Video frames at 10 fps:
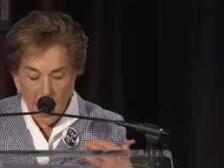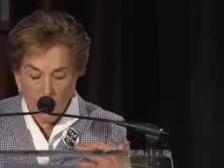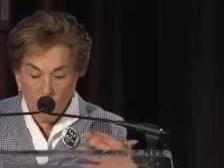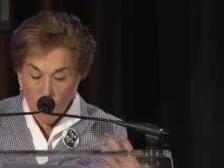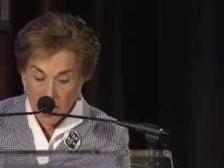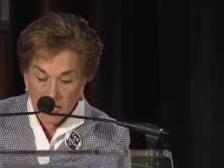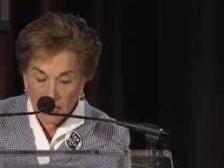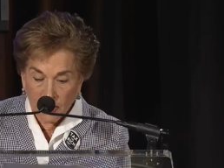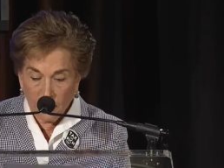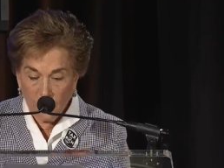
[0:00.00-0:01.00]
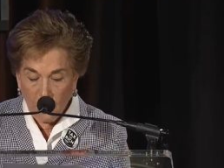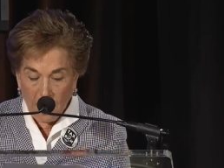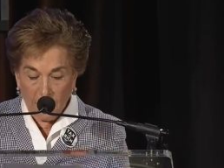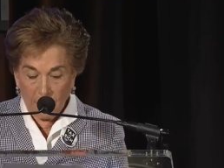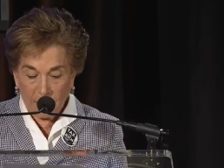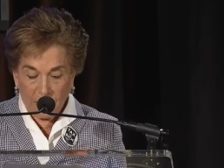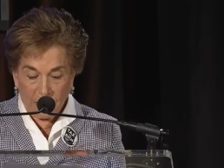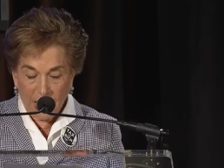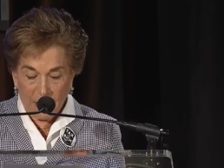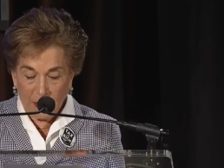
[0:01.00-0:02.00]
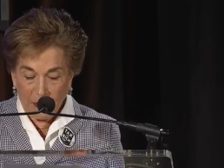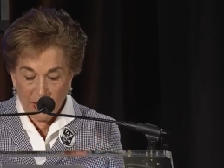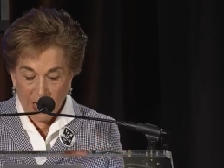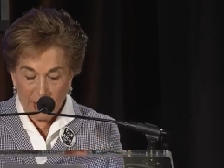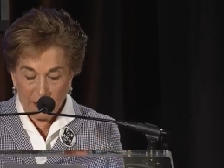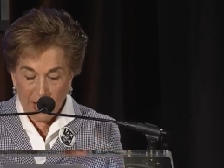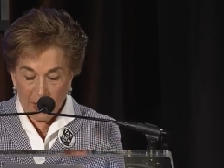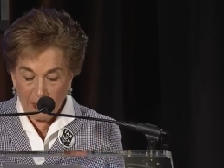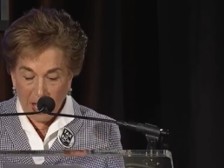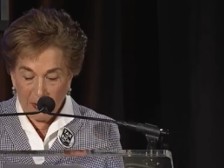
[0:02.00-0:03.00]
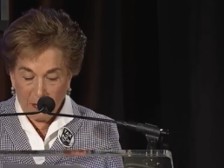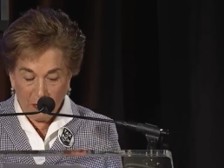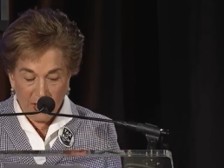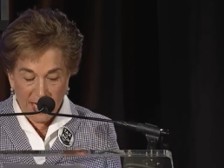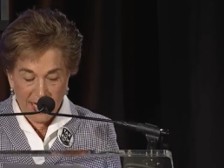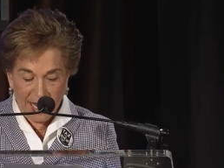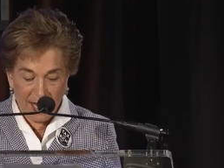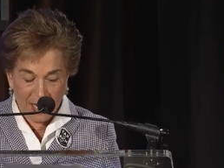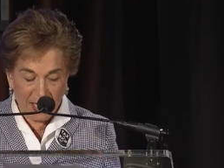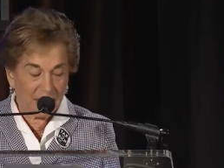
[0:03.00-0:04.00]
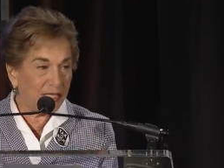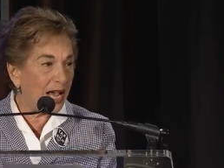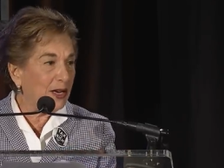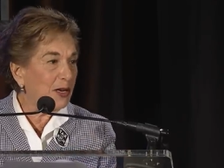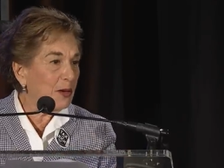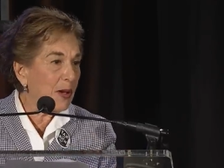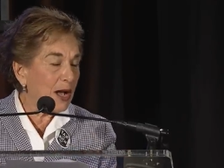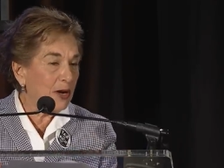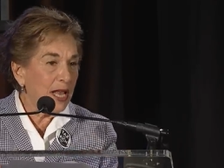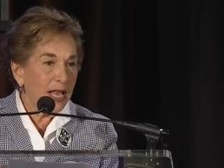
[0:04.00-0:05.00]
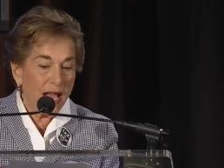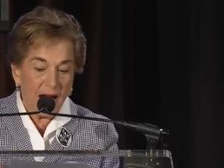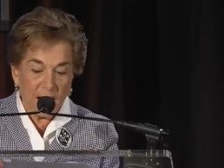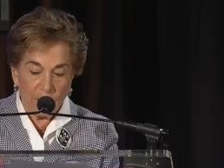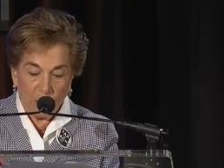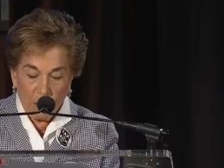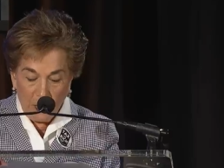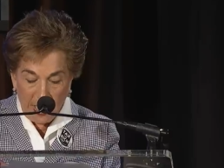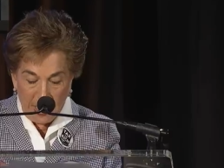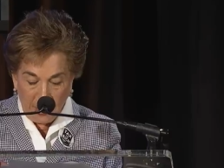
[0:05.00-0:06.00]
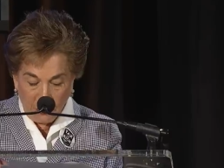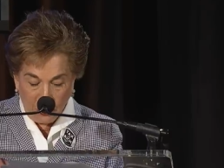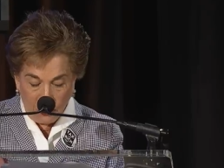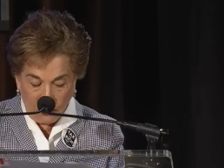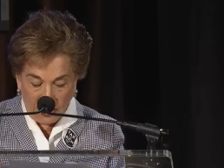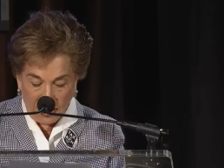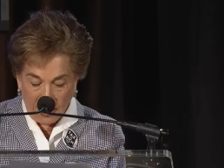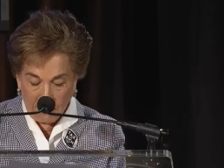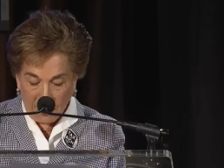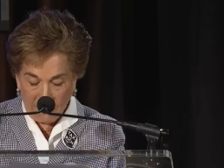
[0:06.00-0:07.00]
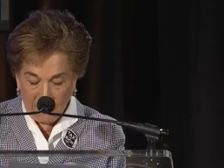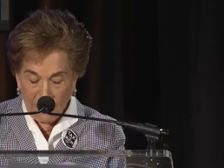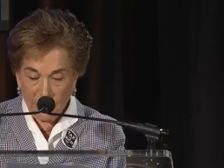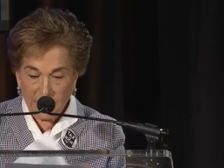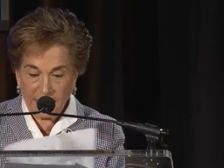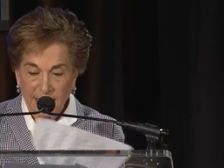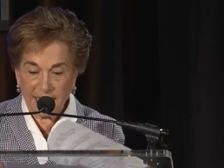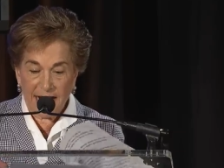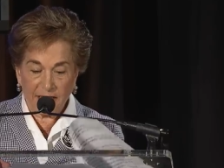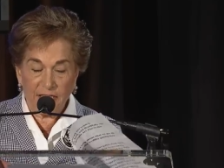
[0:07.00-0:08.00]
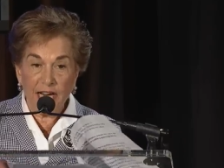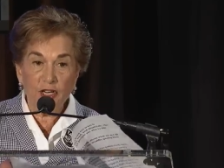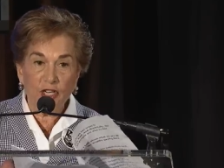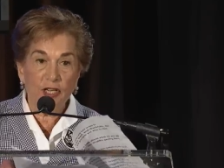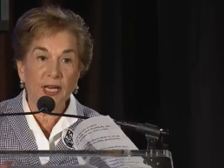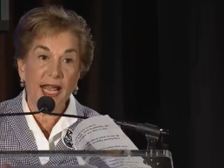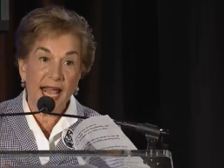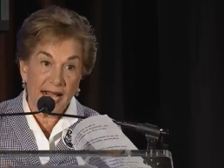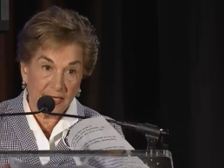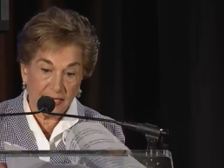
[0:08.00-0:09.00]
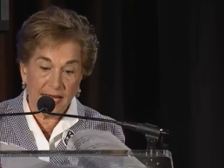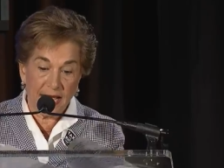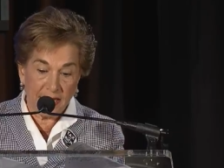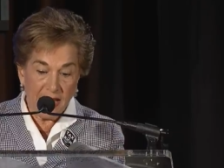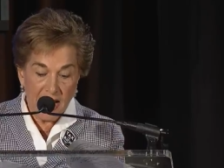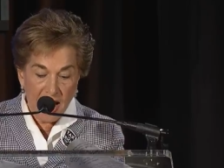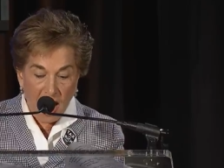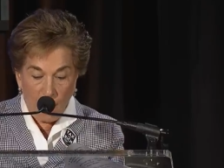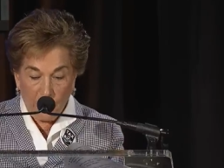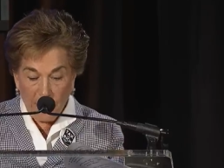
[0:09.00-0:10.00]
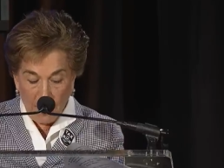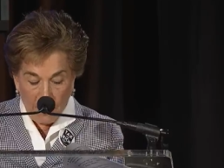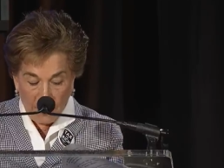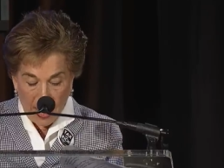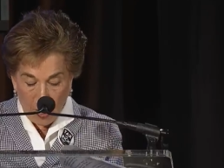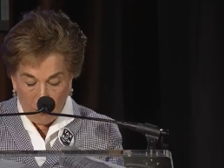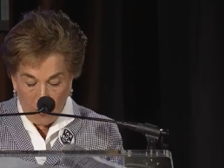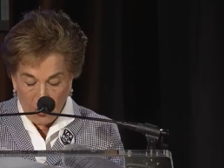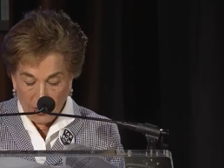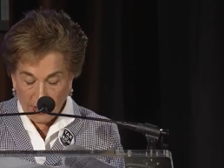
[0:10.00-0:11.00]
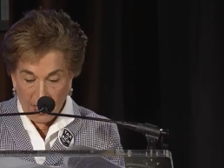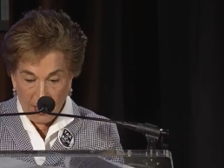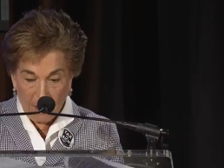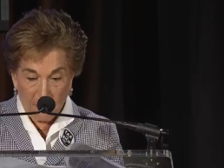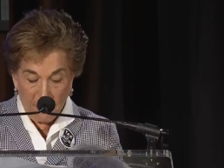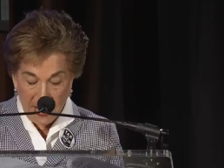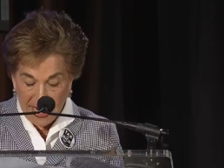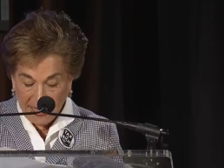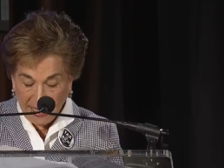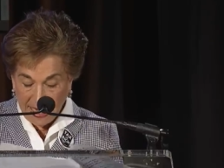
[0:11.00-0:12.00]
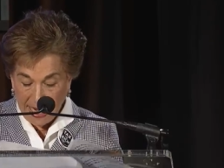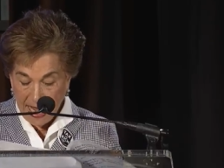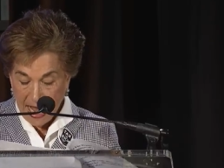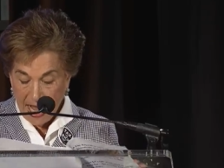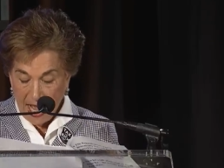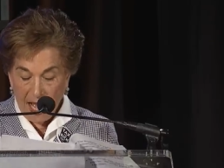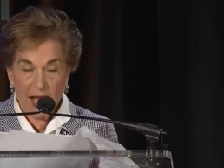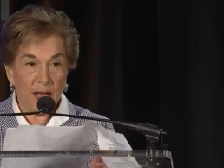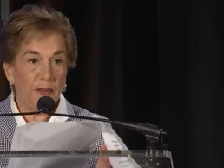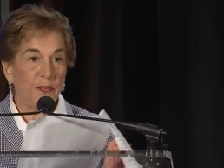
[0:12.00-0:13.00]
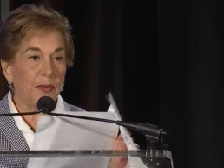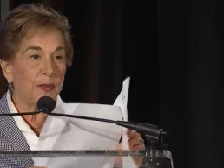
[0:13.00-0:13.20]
I wanted to, um, to tell you that I'm, I, am i am pretty uh, excited about um, reintroducing a Fairness in Taxation Act, again, a bill that was um, mainly um,